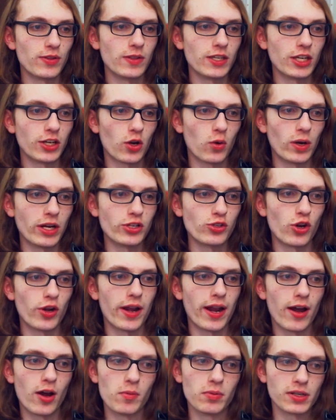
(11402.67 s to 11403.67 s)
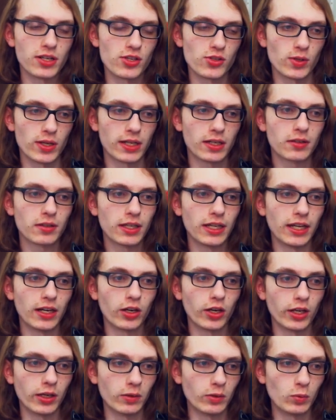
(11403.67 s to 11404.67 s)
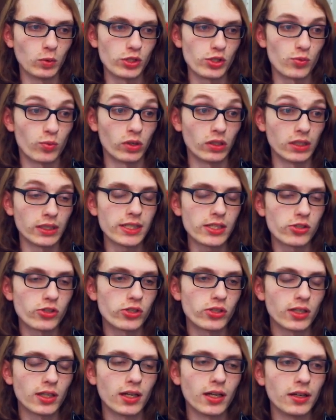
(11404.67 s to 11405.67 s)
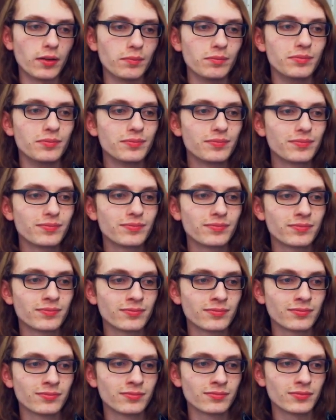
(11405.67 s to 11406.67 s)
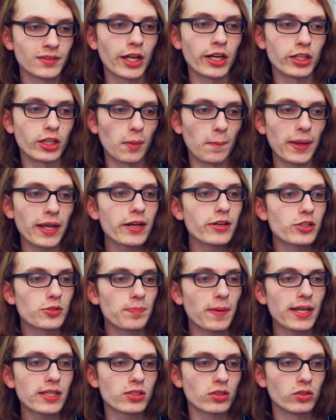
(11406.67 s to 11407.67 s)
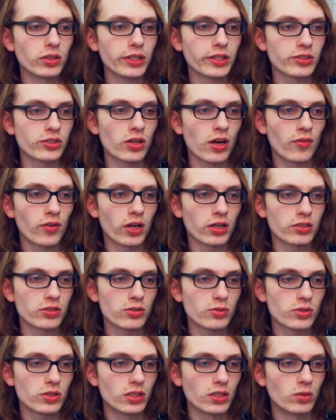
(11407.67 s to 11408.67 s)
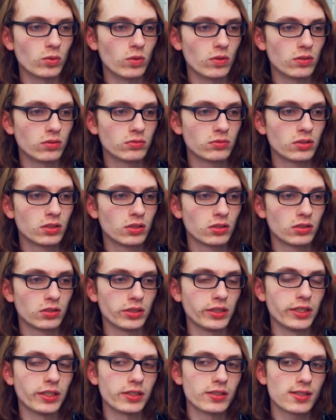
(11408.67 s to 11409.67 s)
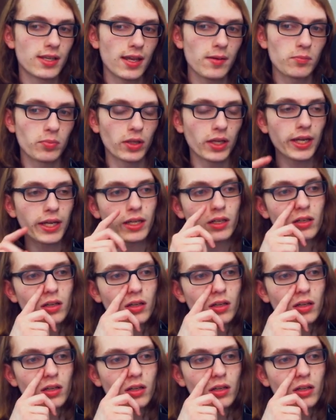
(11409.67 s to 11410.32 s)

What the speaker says: equation now because, like, it was released. And Command is basically a Star Fox 2 sequel in its gameplay.